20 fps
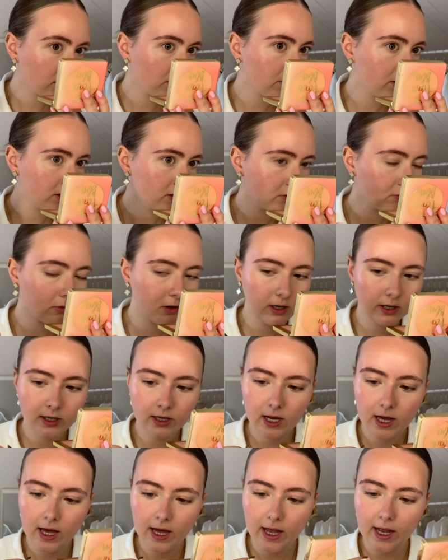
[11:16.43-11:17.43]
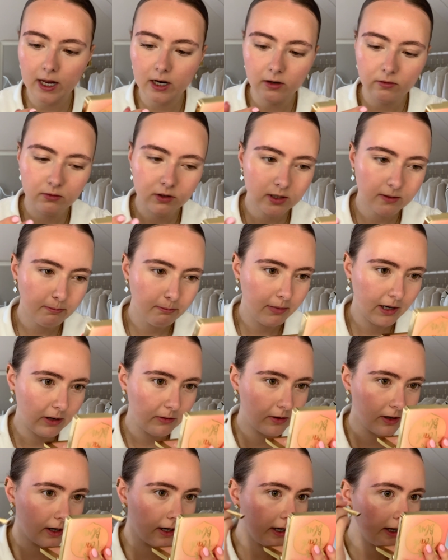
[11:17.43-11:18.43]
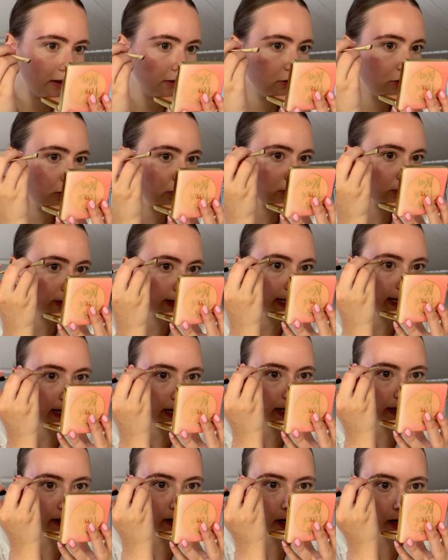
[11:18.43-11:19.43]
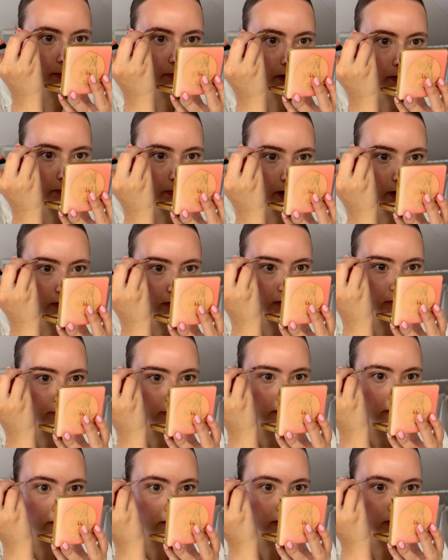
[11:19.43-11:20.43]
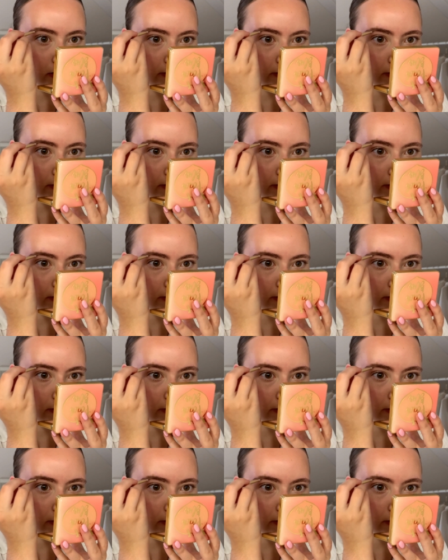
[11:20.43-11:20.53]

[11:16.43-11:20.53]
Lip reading: wasn't right, and it was a powder, and I don't really like eyebrow powders because,